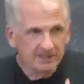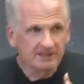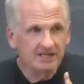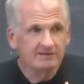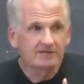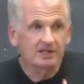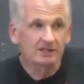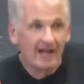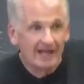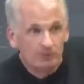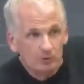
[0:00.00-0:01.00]
even the
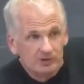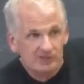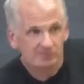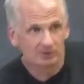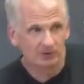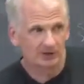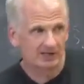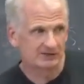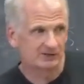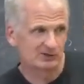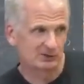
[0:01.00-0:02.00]
language has been
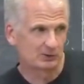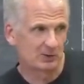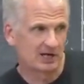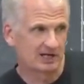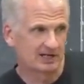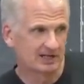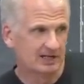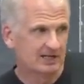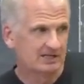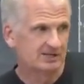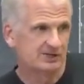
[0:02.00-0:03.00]
organized a certain way,
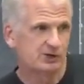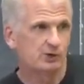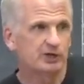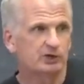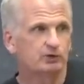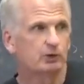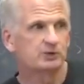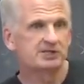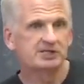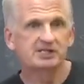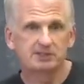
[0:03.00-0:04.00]
so that you don't
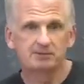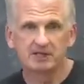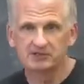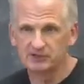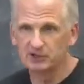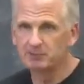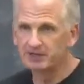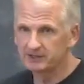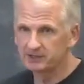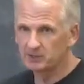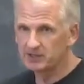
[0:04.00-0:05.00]
see some things that you might
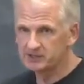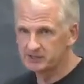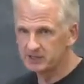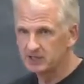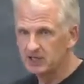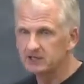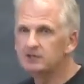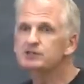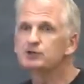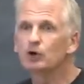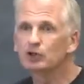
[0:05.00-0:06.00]
otherwise see. Now,
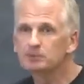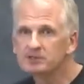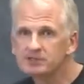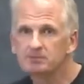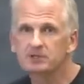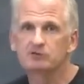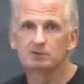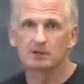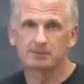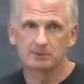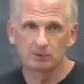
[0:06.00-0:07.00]
these are arguments that many of you
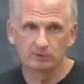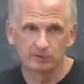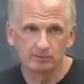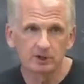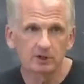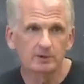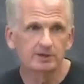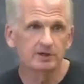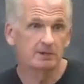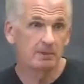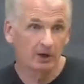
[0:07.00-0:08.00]
might be more familiar with
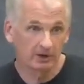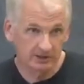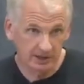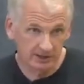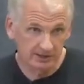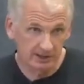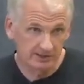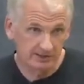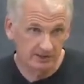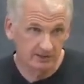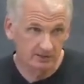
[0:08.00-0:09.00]
in an American
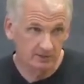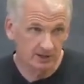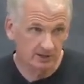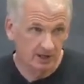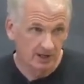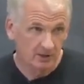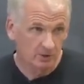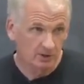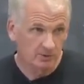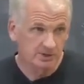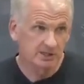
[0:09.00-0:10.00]
context, right?
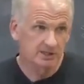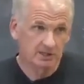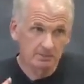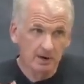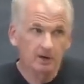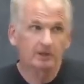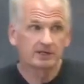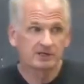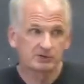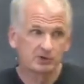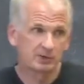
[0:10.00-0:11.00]
Where you would say that in American
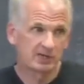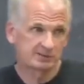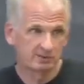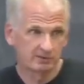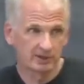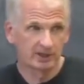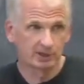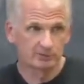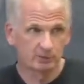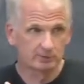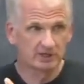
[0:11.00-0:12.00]
history, one has to be very
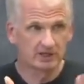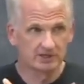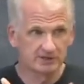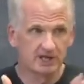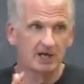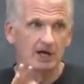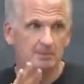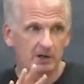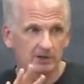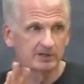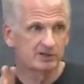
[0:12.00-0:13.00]
careful because
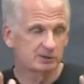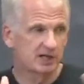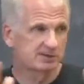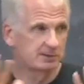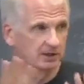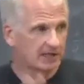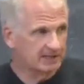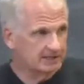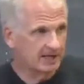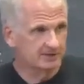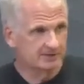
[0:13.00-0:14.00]
American history has been
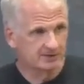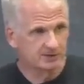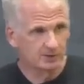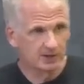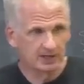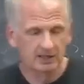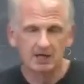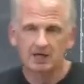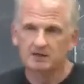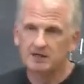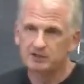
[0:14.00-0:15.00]
laid down in such a way
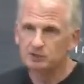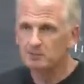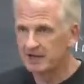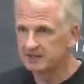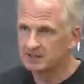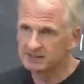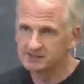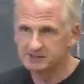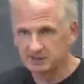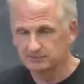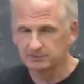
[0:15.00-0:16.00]
that you might not
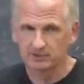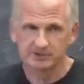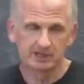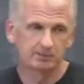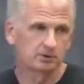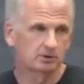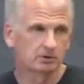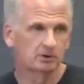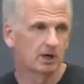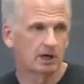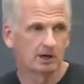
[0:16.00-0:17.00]
see, for
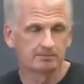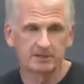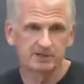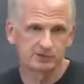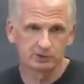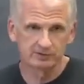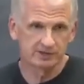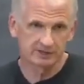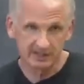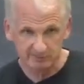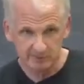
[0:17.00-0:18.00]
example, the history of
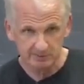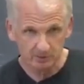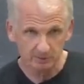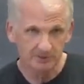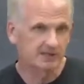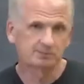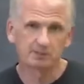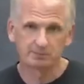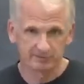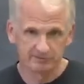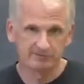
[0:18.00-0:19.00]
enslaved people, right? That's
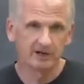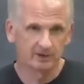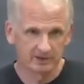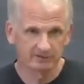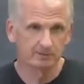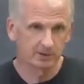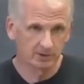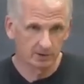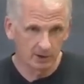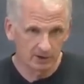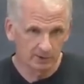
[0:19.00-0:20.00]
probably a very
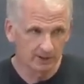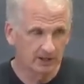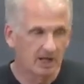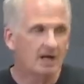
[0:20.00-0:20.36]
familiar argument.